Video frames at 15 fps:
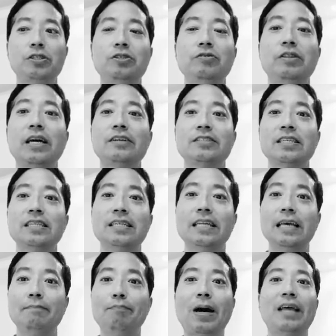
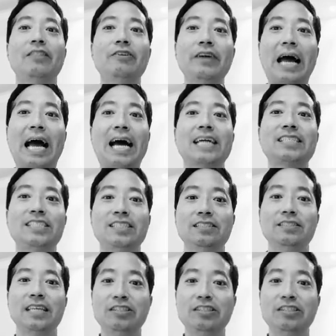2008 by their actions.